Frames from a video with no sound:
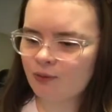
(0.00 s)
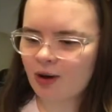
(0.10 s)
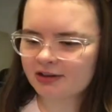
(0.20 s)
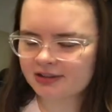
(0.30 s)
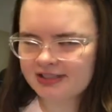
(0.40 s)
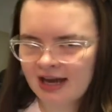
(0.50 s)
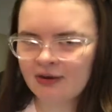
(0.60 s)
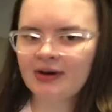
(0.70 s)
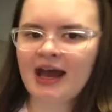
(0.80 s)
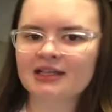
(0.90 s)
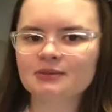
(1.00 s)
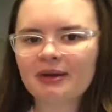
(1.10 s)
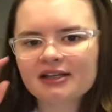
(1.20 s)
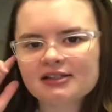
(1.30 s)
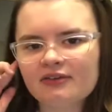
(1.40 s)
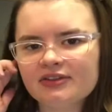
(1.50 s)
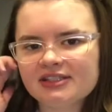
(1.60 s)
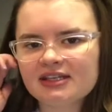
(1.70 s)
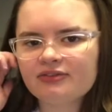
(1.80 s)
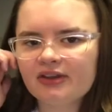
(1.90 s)
watered down aspect of the
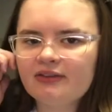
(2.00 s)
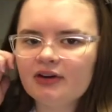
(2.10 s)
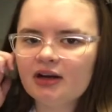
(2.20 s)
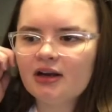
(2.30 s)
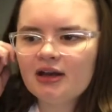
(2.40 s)
tea flavor